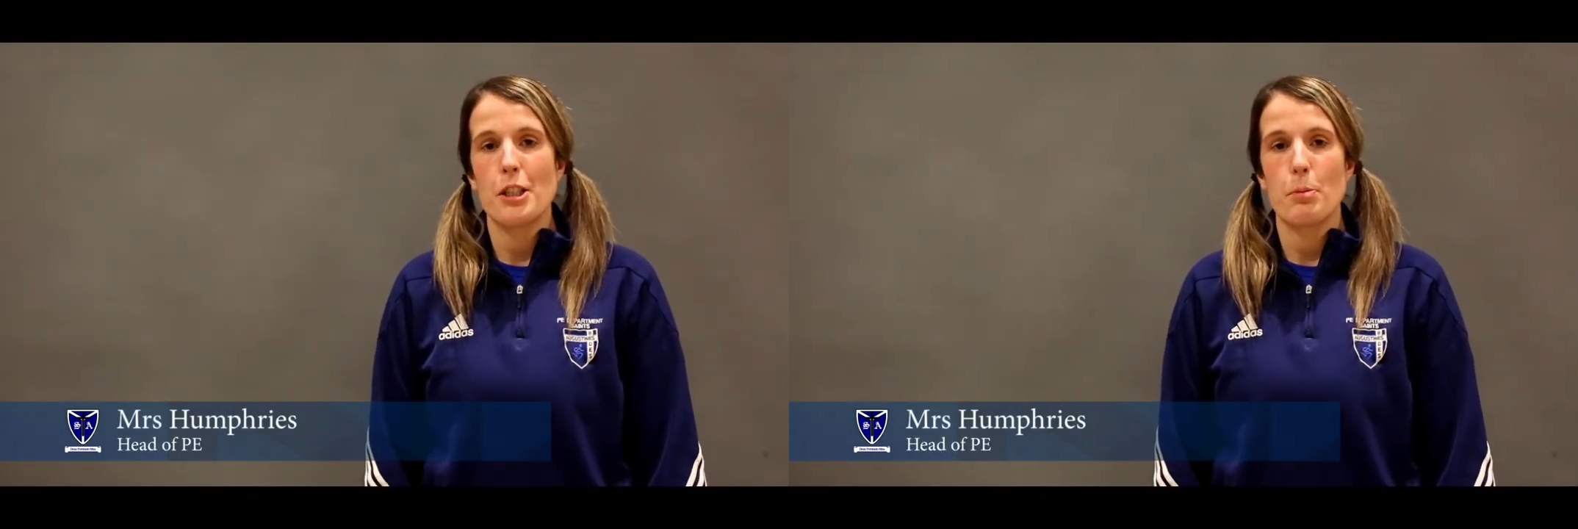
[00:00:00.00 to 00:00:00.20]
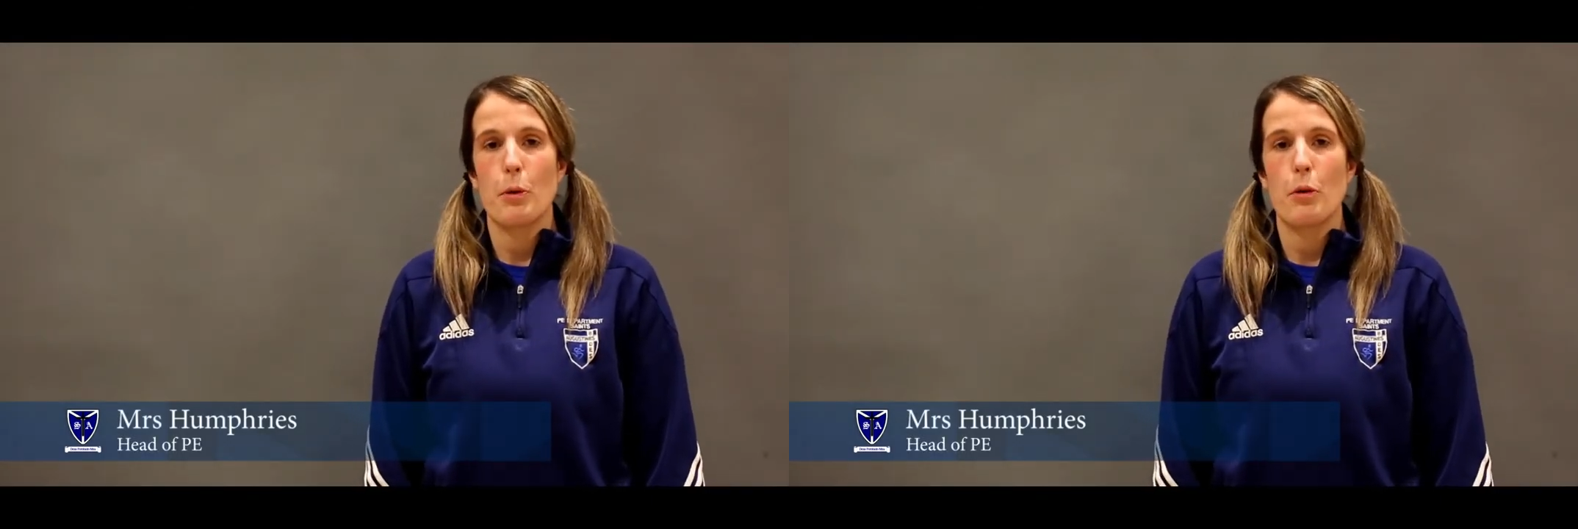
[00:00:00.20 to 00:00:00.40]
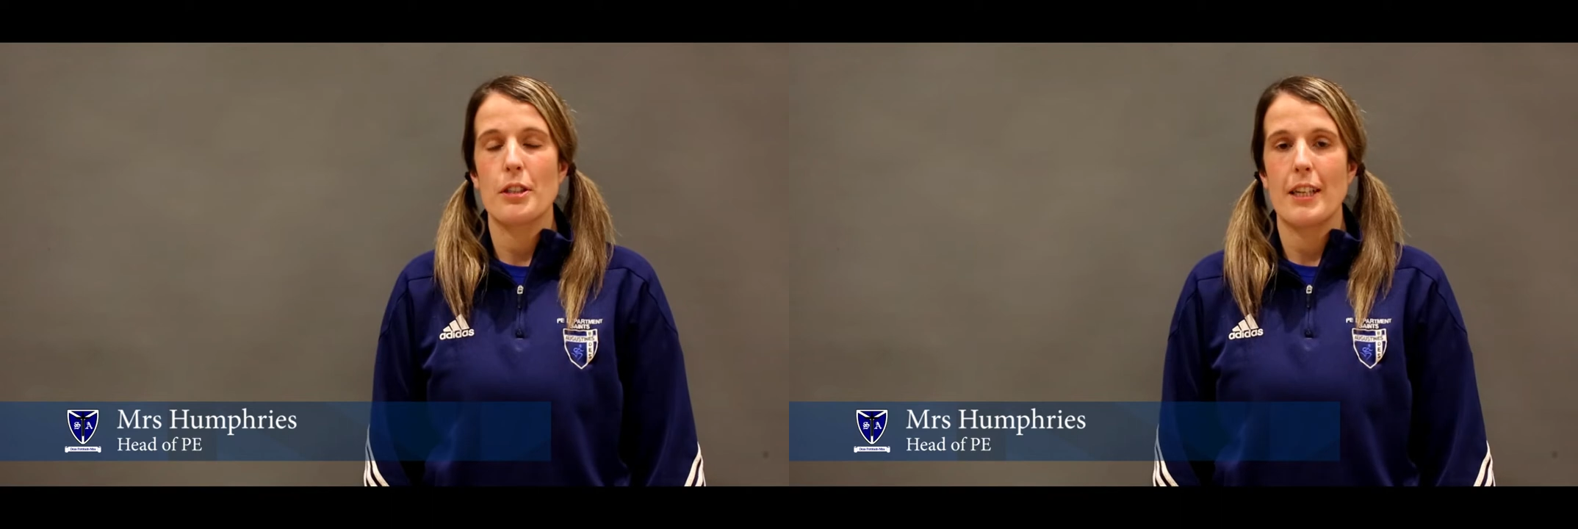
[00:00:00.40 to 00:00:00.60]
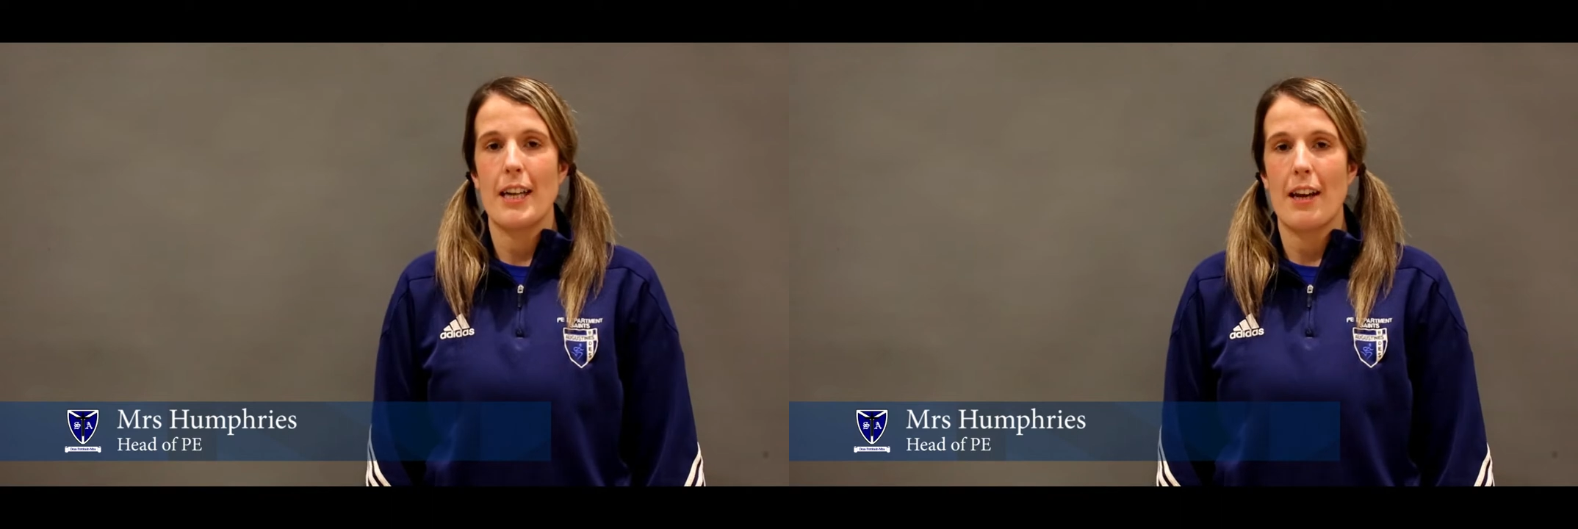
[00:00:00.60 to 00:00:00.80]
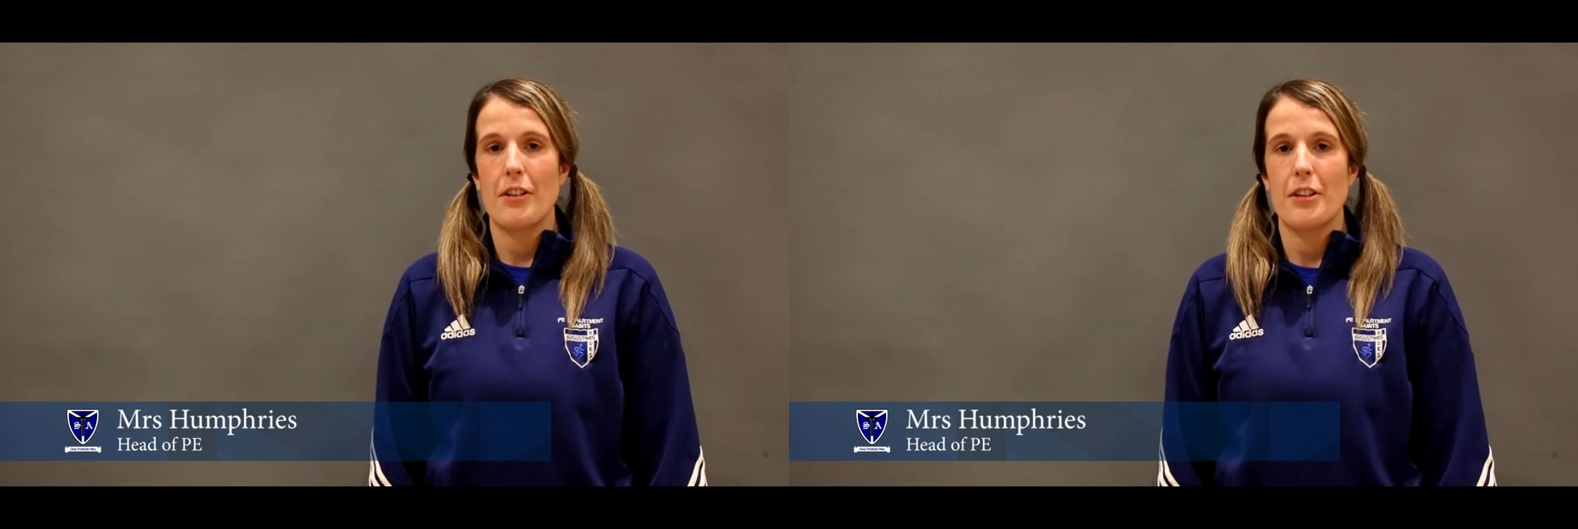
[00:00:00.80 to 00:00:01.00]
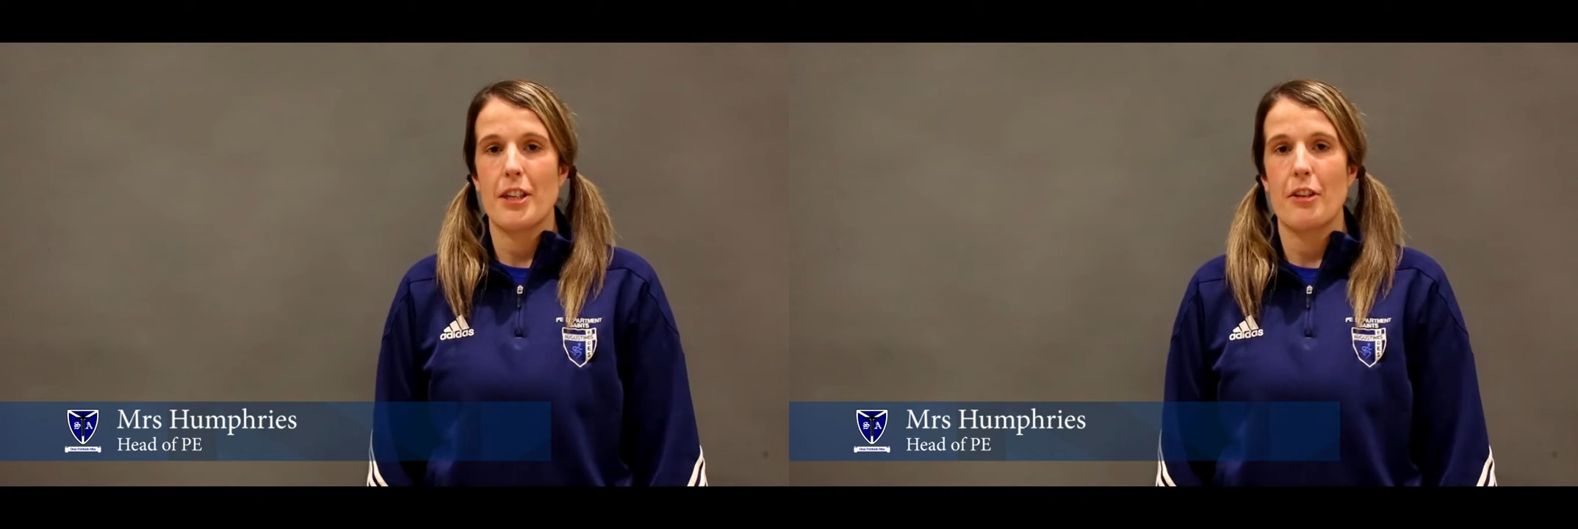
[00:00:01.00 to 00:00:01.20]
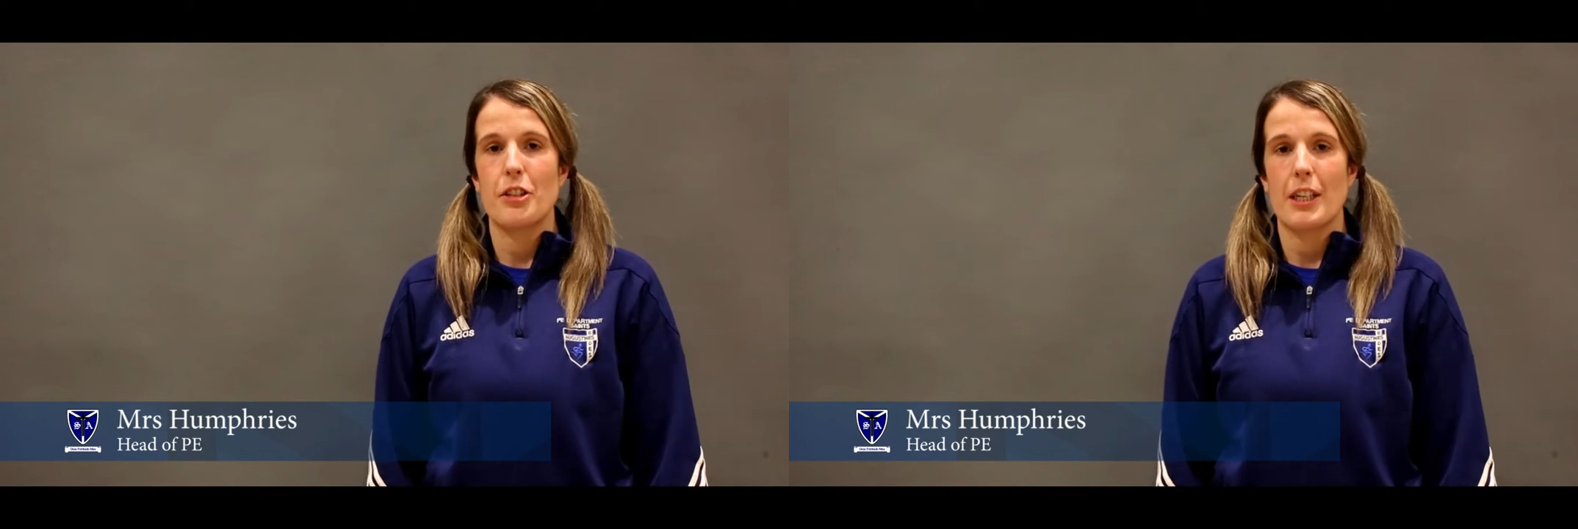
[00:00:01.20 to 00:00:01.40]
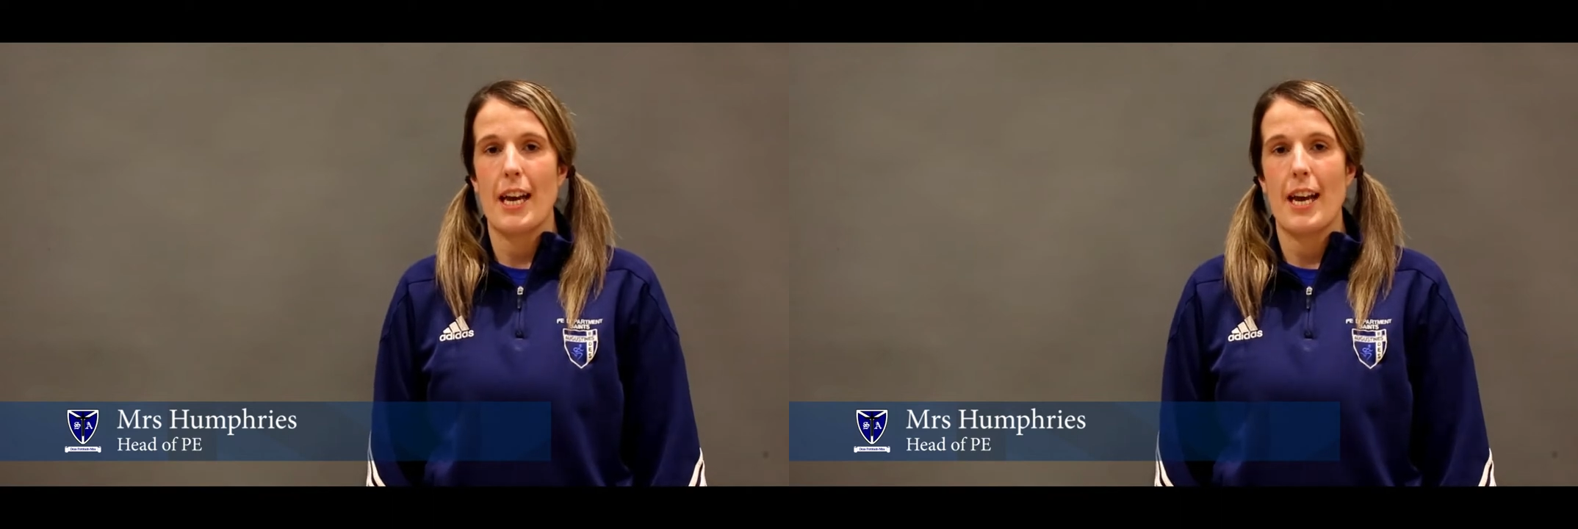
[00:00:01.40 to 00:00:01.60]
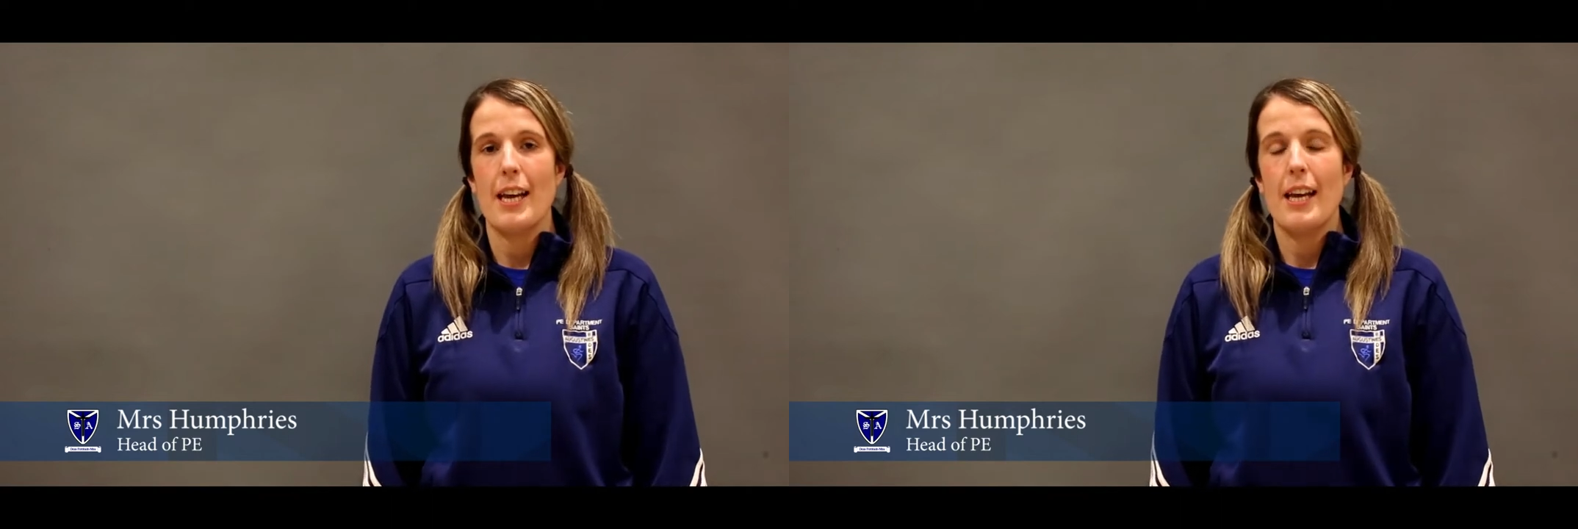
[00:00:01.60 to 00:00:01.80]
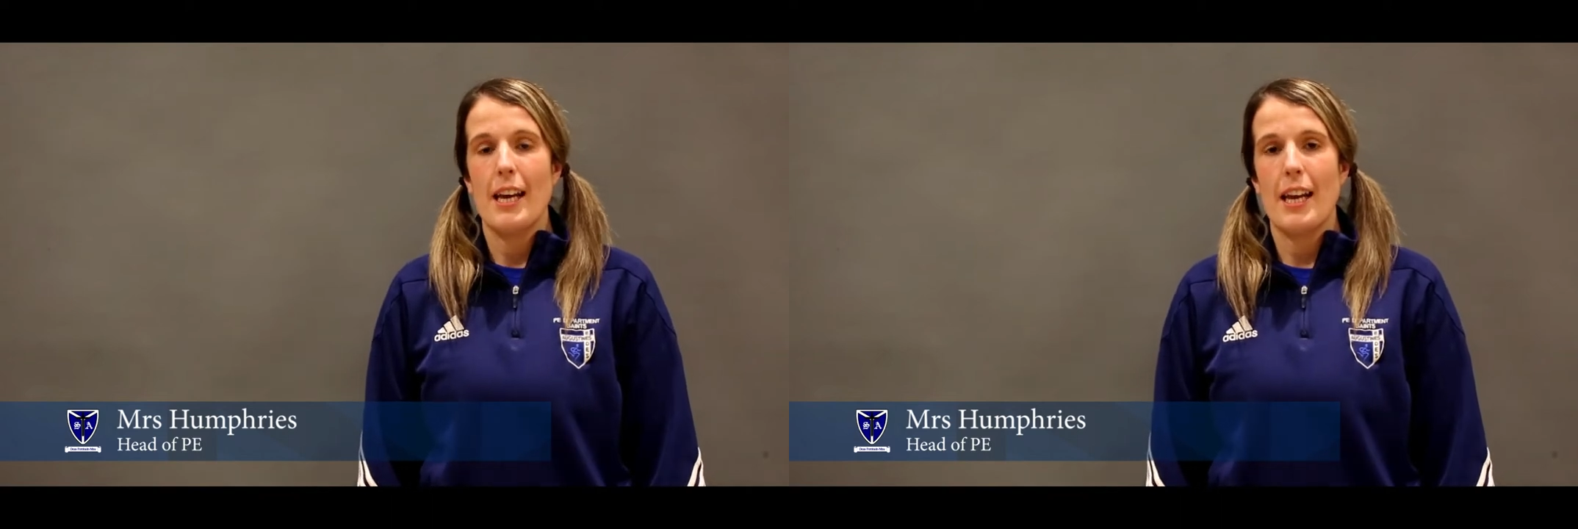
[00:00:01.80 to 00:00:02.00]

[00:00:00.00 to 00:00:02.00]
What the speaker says: sport and health and social care